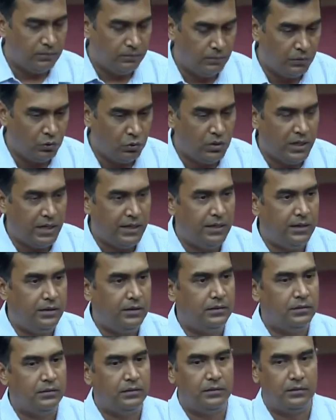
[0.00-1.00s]
blue added,
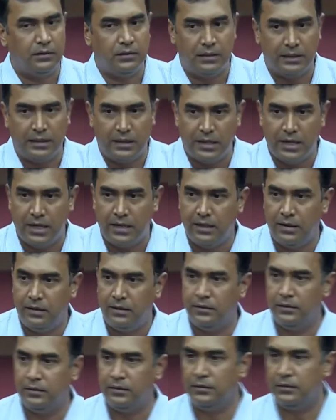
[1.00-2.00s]
green added,
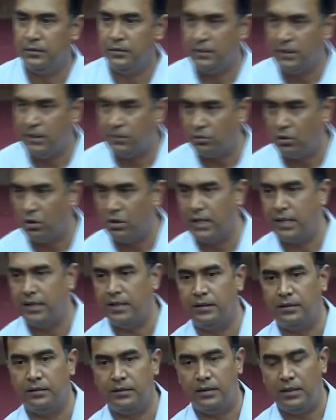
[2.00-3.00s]
keeps on adding
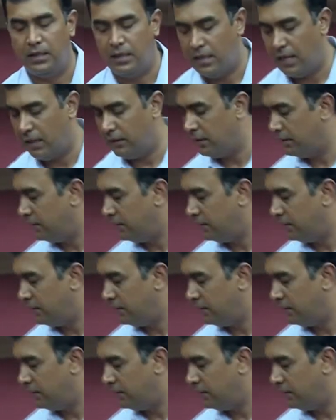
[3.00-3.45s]
and the